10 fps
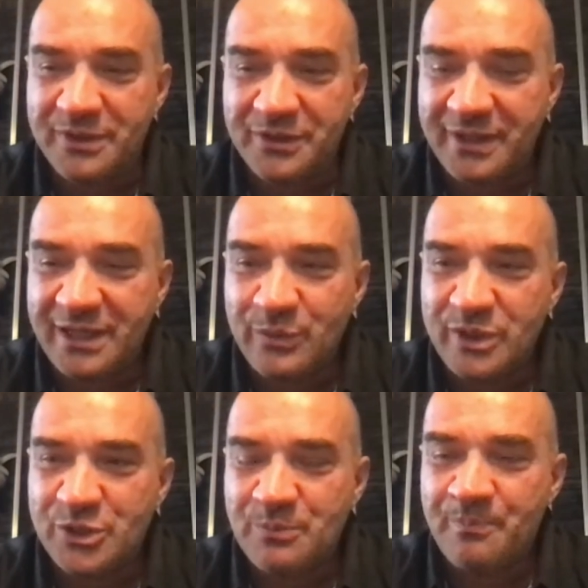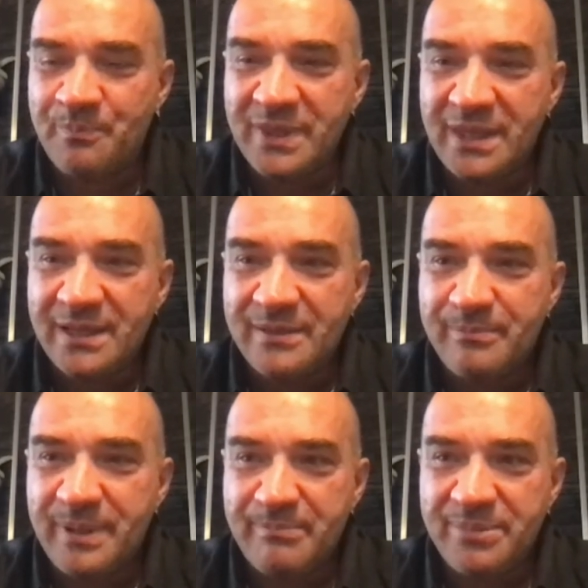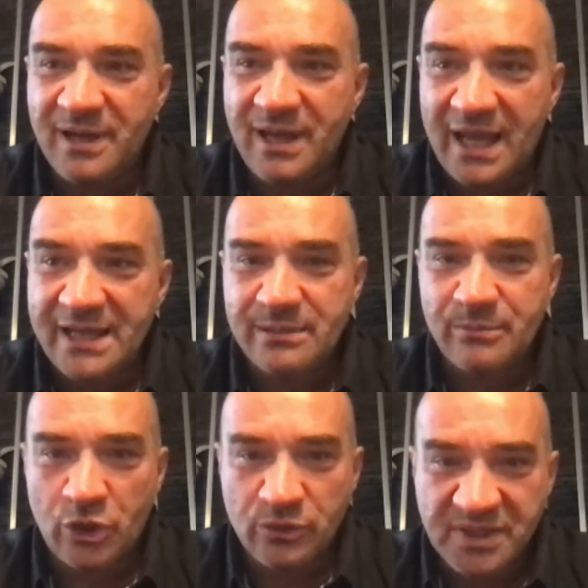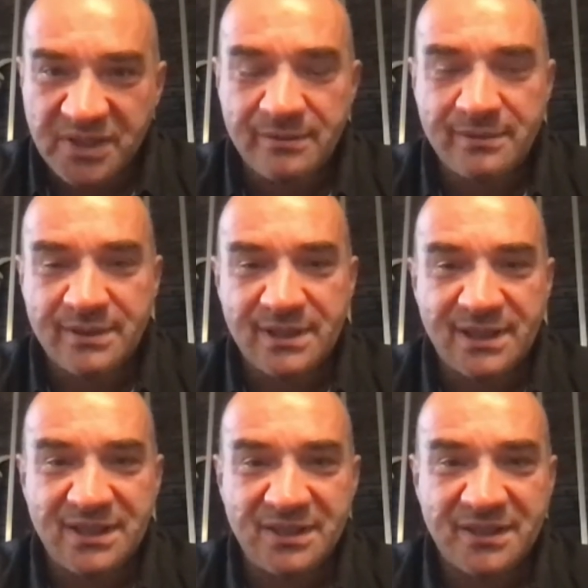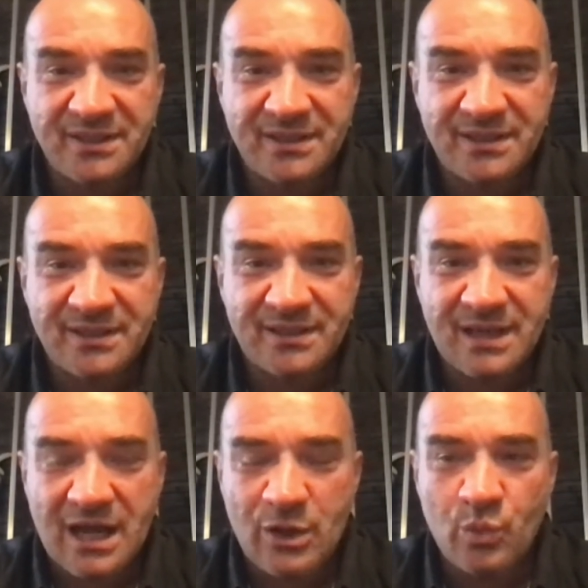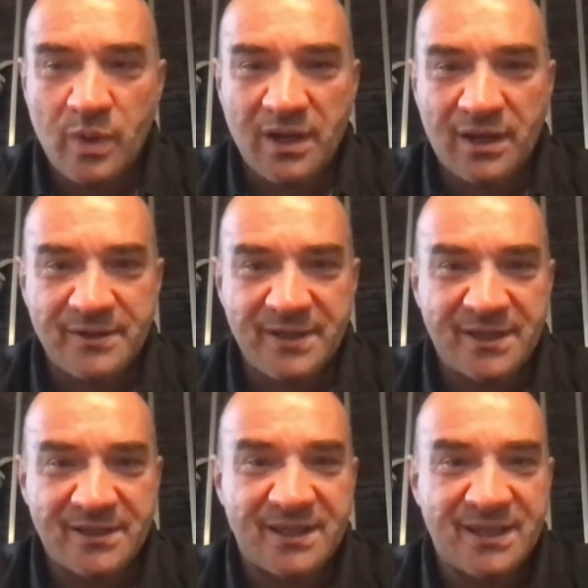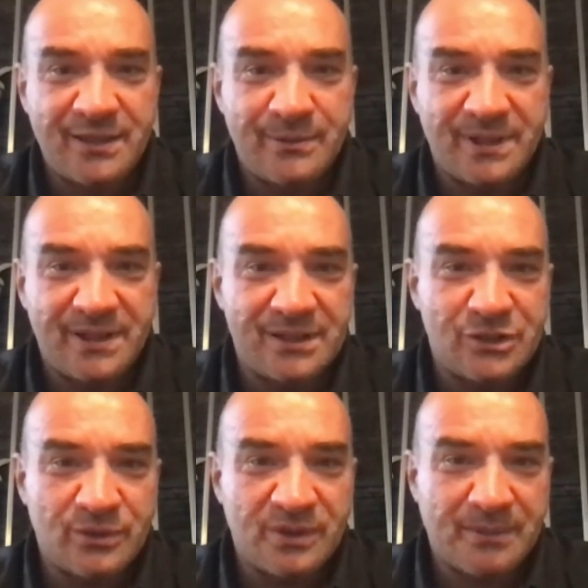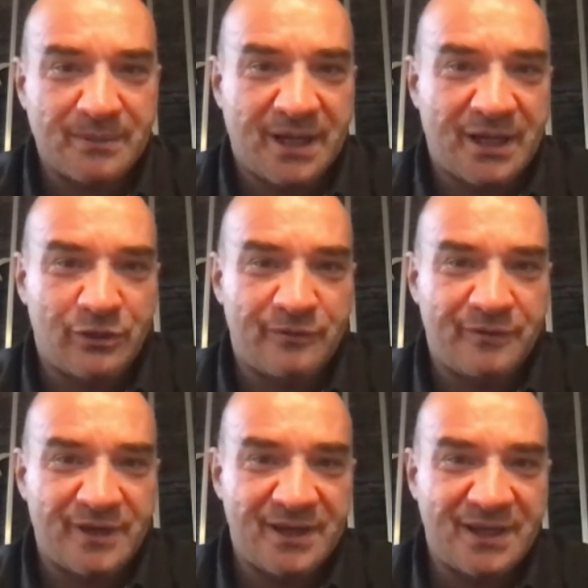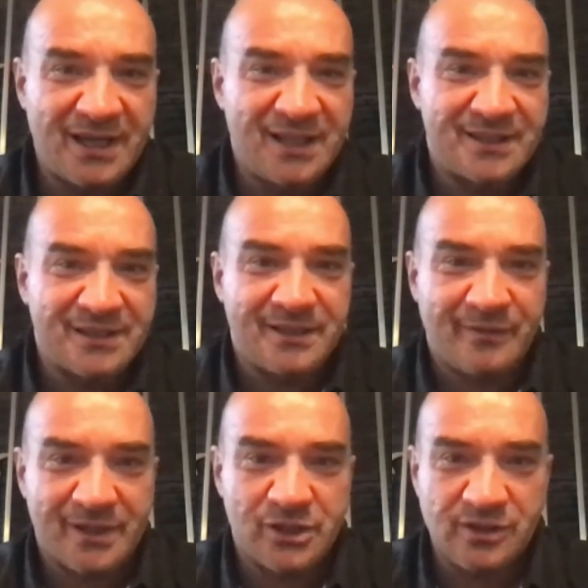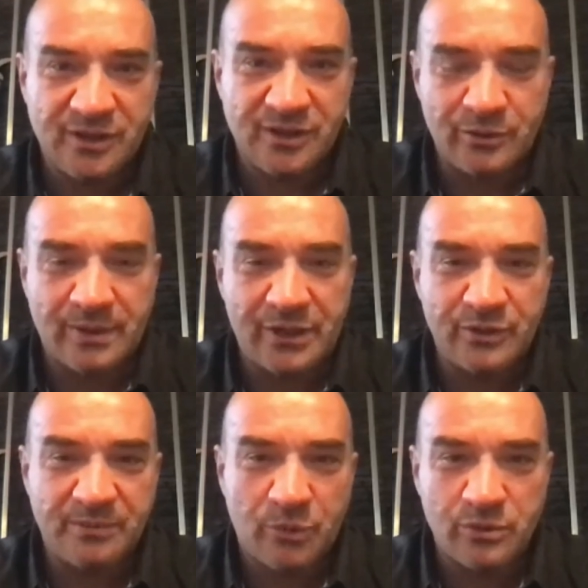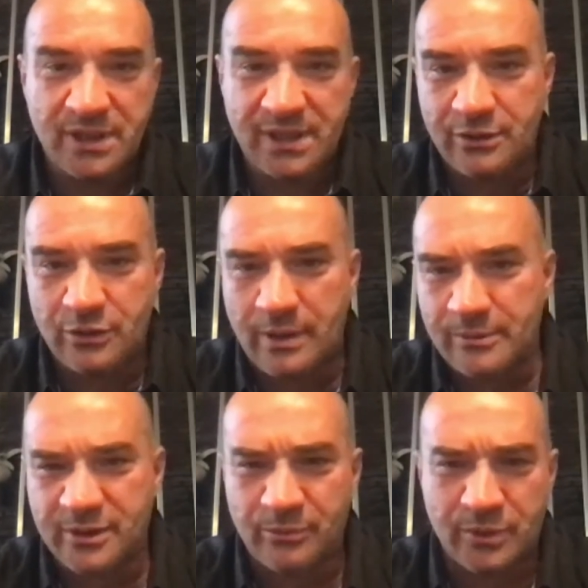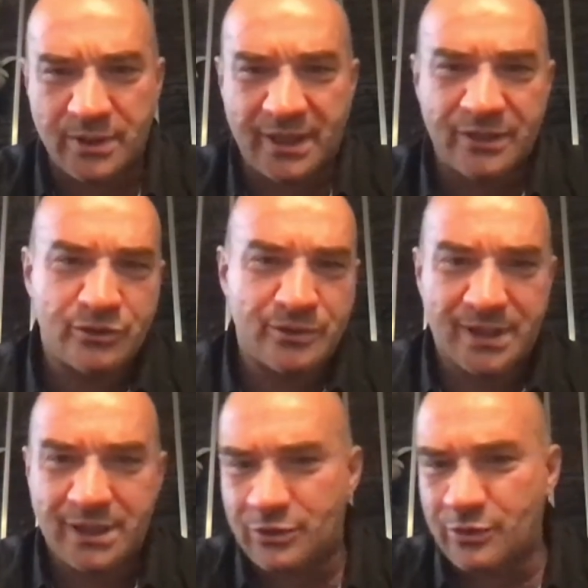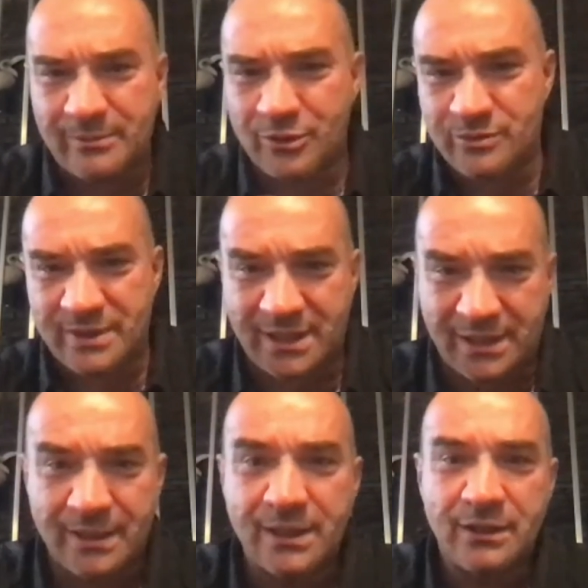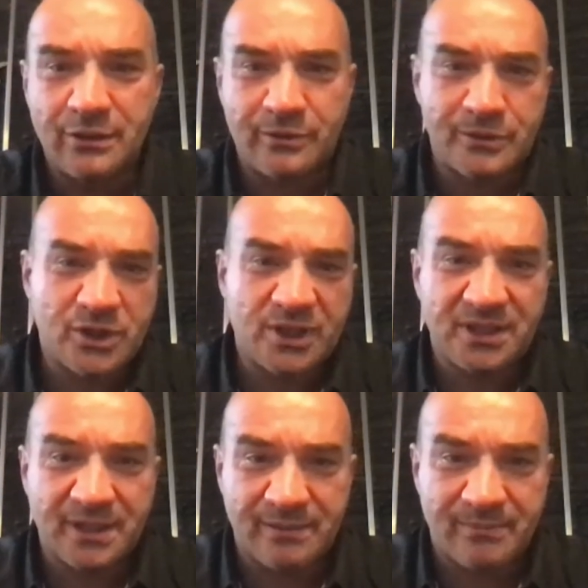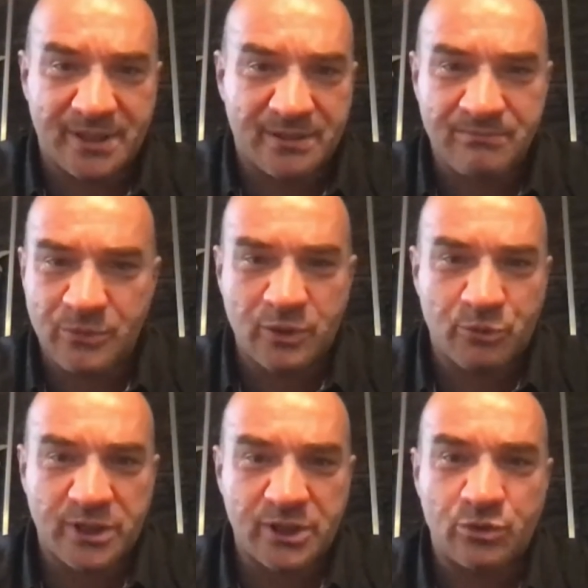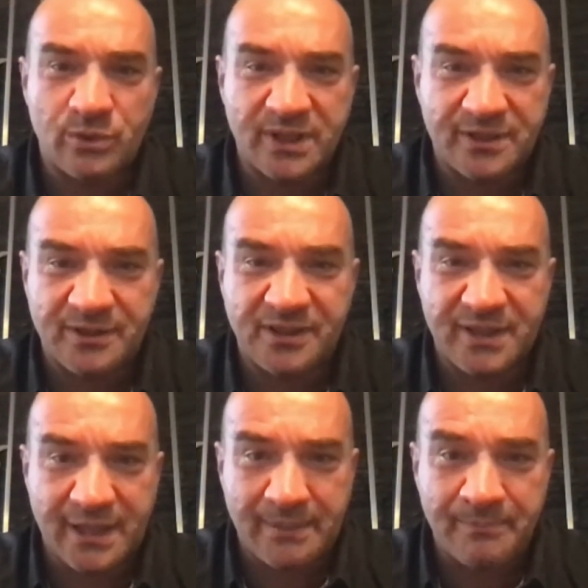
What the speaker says: thing which people lie the most is how well are they adhering to some kind of health interventions. You know, are you smoking? No, I'm not smoking. Are you drinking? No, I'm not drinking. Or just a little bit, not more than 2 liters a day.